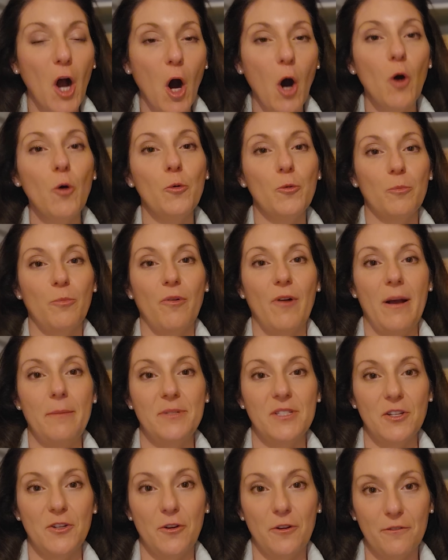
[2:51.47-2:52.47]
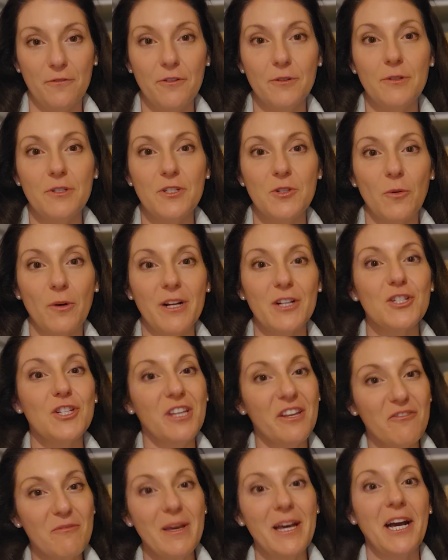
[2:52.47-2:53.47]
own preps in your food storage?
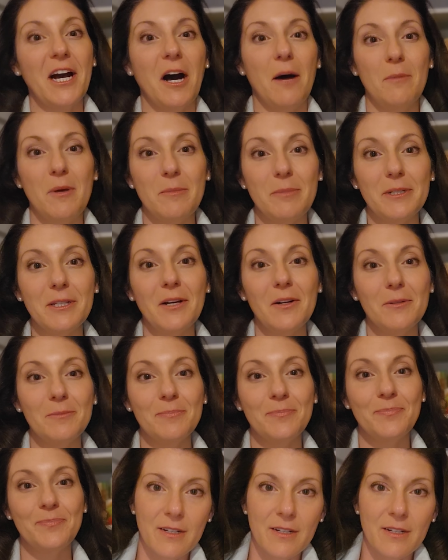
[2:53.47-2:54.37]
Leave me a comment below.